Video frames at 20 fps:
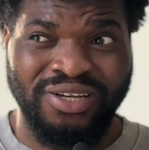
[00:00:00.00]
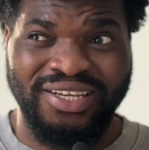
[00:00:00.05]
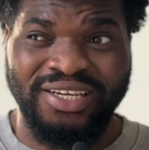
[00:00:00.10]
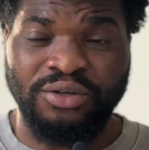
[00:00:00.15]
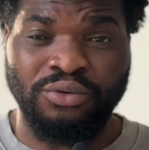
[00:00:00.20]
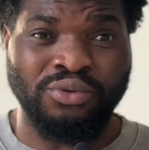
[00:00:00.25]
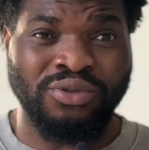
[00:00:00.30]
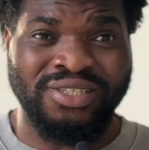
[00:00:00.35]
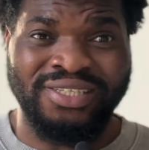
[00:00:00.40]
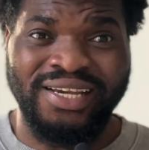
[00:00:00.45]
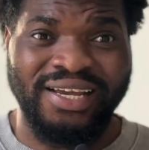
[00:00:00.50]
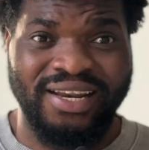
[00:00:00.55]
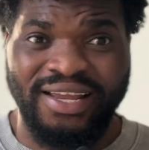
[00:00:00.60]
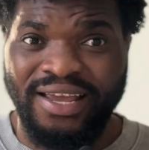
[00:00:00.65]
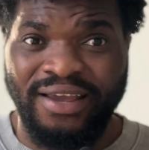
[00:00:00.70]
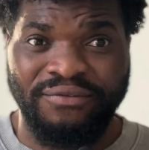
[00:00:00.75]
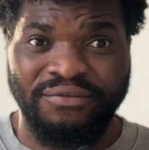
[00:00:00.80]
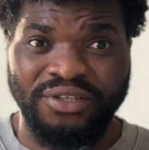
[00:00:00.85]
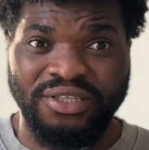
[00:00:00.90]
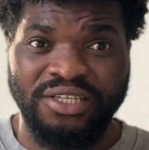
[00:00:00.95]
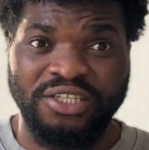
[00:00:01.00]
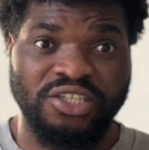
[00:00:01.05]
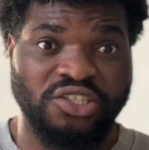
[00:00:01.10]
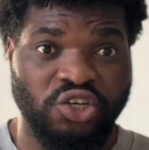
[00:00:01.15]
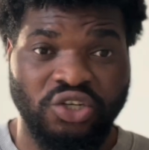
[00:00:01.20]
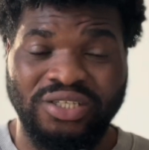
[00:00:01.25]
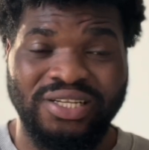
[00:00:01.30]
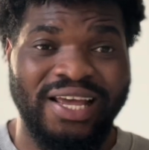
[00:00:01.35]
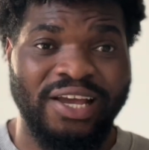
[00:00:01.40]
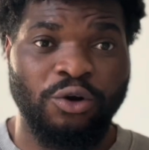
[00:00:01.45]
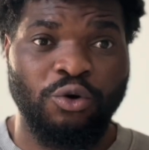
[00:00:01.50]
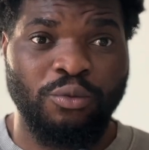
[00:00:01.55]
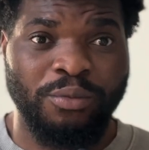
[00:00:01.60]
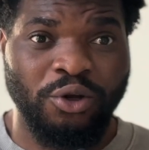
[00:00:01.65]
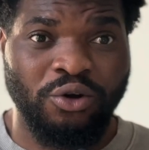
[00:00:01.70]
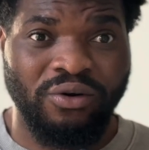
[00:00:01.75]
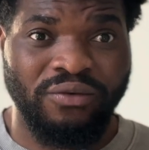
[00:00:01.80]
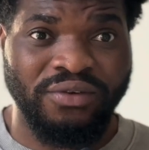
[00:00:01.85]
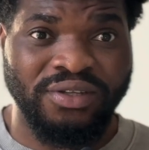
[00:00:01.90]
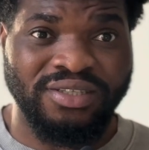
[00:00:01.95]
he could sell everything. It's just like Kobe
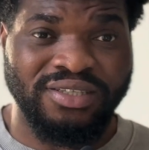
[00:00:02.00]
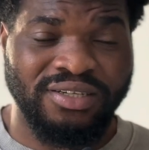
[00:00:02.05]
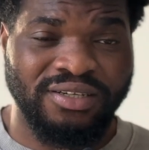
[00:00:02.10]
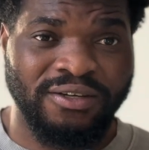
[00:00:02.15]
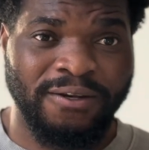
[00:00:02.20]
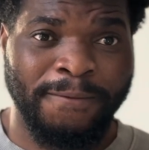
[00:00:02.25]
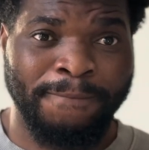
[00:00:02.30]
Covington.